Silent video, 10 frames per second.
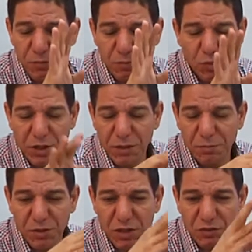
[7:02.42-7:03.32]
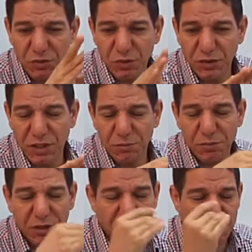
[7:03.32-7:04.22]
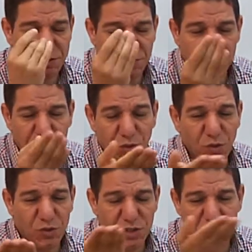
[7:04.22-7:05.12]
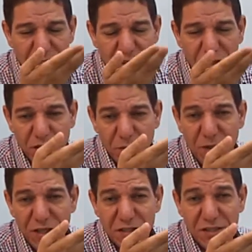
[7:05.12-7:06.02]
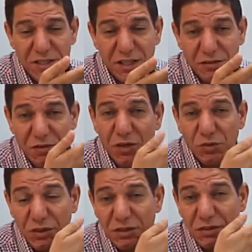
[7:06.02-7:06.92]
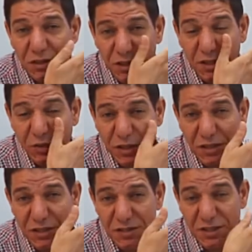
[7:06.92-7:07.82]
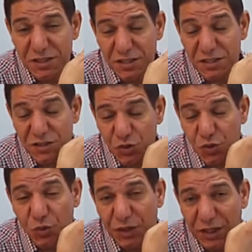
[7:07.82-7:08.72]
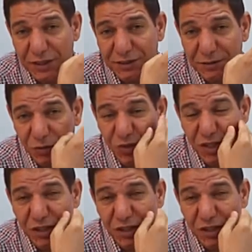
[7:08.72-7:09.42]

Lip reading: William Bradford, and Bradstreet, because these are the places that founded the United States. This is New England, okay?